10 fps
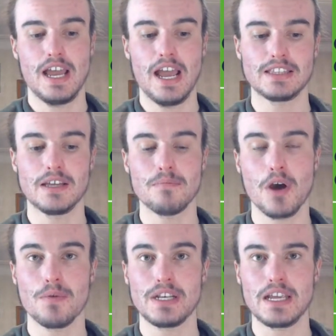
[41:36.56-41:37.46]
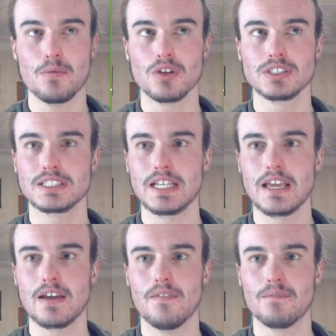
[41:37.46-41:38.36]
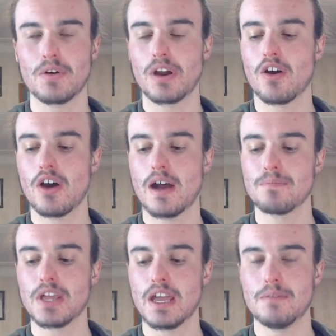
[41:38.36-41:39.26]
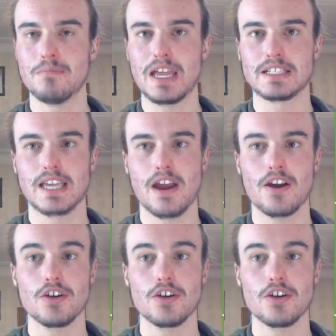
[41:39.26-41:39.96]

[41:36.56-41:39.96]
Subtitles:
At the moment, he was sitting very high up there in metres carried